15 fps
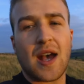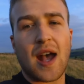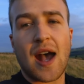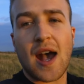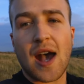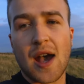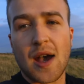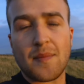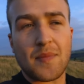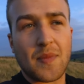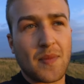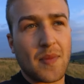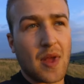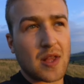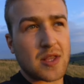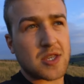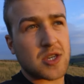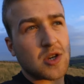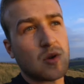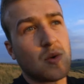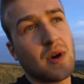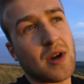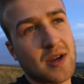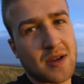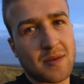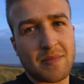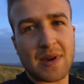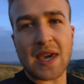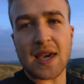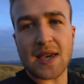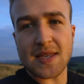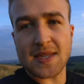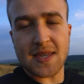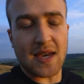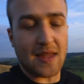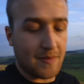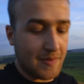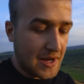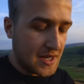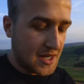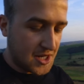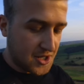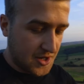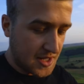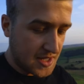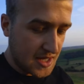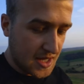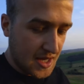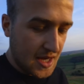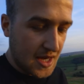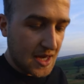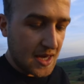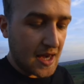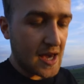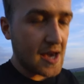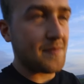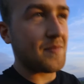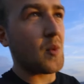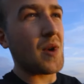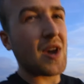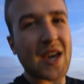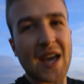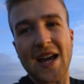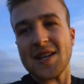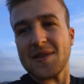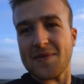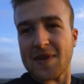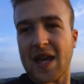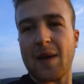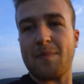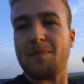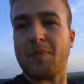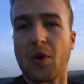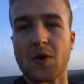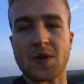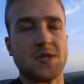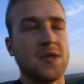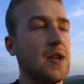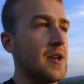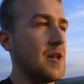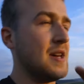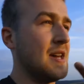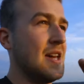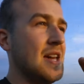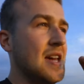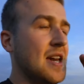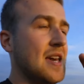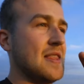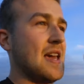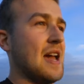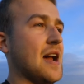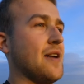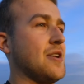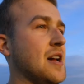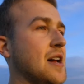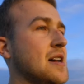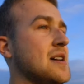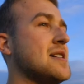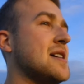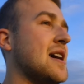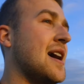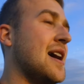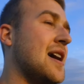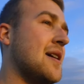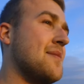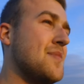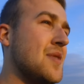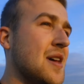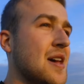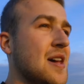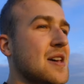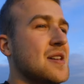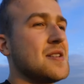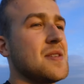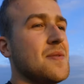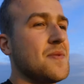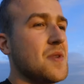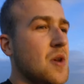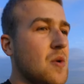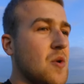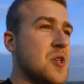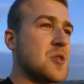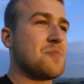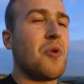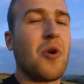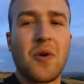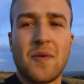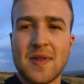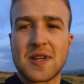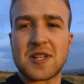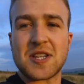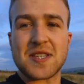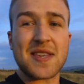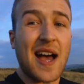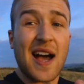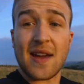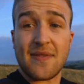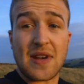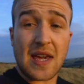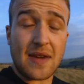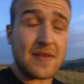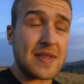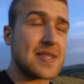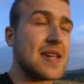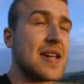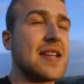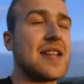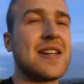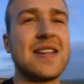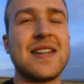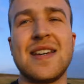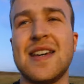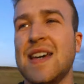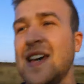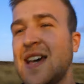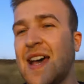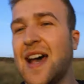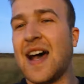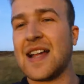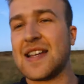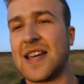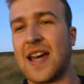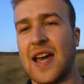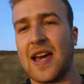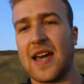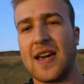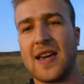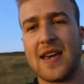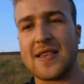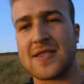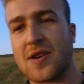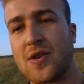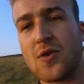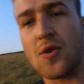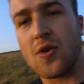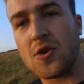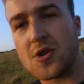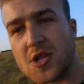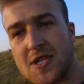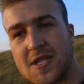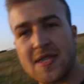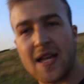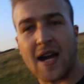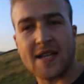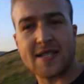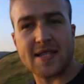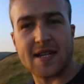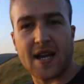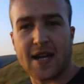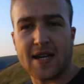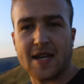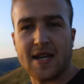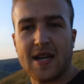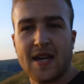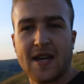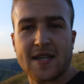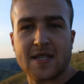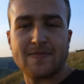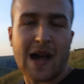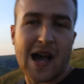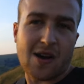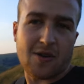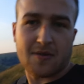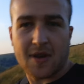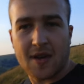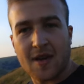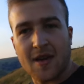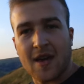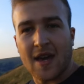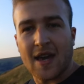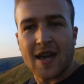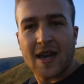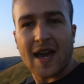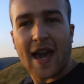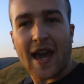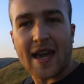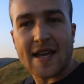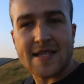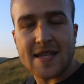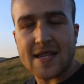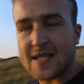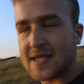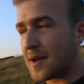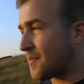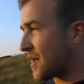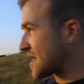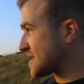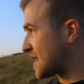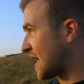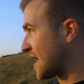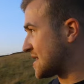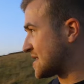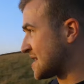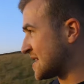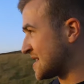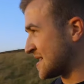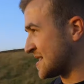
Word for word: um, two peaks in the Peak District. Um, we're kind of near Buxton in the area. Um, there's a few small villages that I haven't even seen. And uh, it's a gorgeous night tonight. It's about 8, 10 past 8.